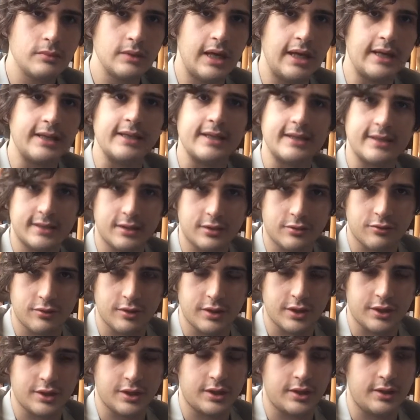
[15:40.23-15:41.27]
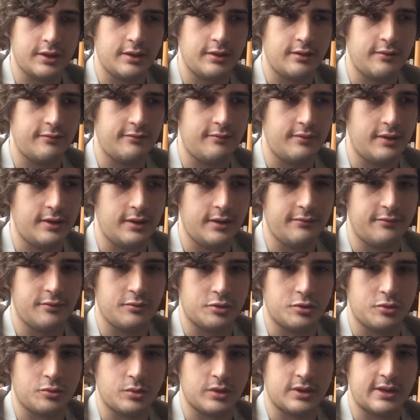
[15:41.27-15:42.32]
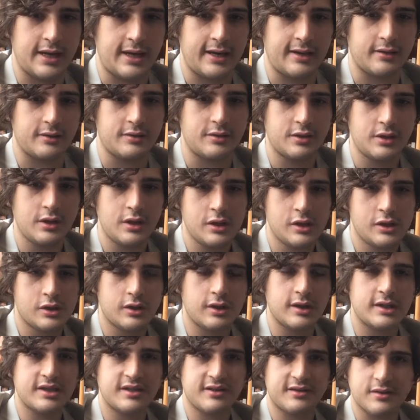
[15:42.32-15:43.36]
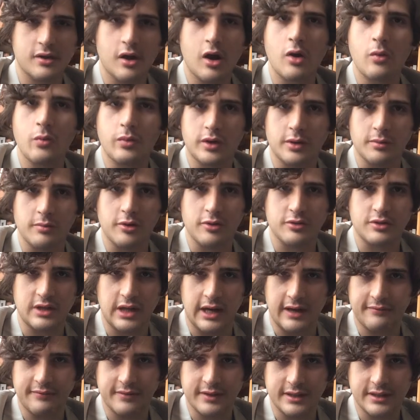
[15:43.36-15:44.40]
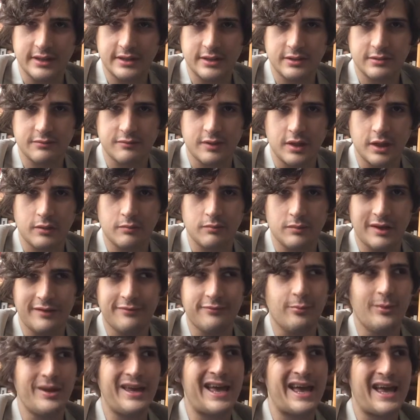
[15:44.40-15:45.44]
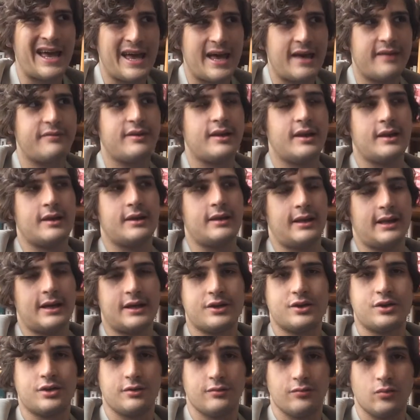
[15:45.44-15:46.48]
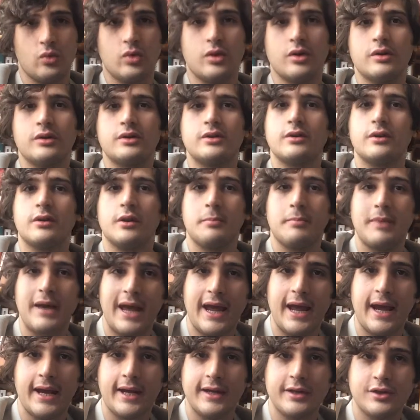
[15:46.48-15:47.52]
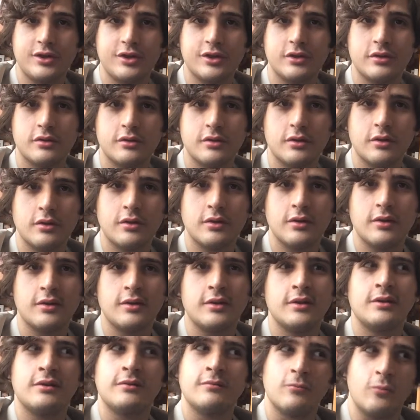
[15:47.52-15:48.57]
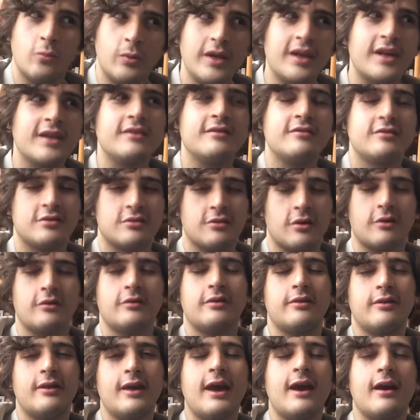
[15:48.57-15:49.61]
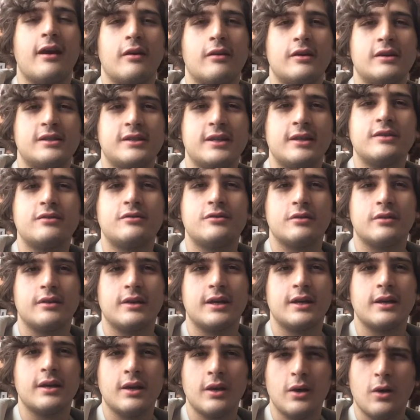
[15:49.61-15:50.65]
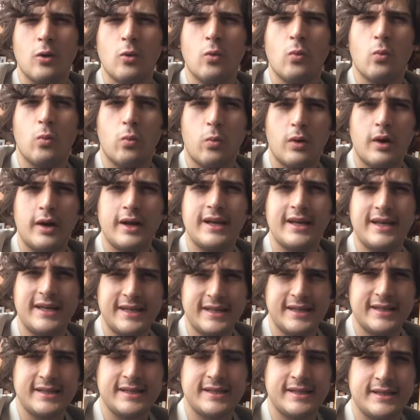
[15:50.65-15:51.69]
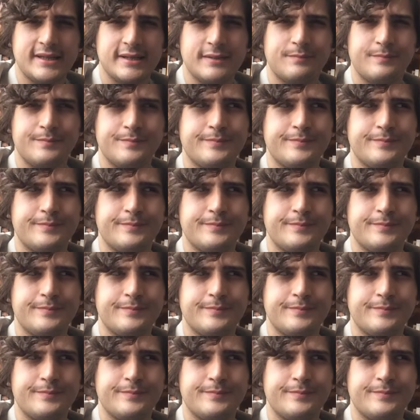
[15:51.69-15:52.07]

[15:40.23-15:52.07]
Eliot's tradition and the individual talent. So let's start with the most obvious, right? If we have a collection of words on the page, we can start there. Essentially, what is